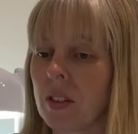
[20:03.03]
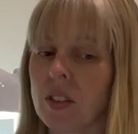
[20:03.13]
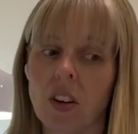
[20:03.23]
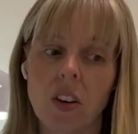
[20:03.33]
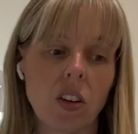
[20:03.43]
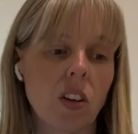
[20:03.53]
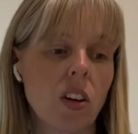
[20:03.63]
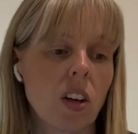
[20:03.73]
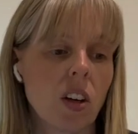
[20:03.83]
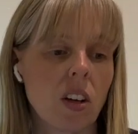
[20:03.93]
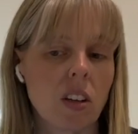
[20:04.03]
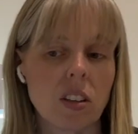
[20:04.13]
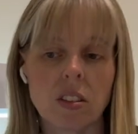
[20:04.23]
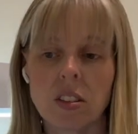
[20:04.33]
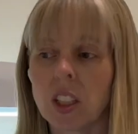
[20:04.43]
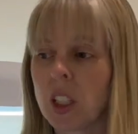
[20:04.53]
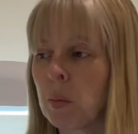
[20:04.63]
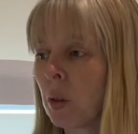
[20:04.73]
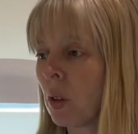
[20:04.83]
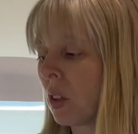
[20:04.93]
So
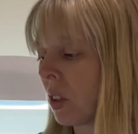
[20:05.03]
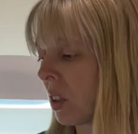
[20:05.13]
Temu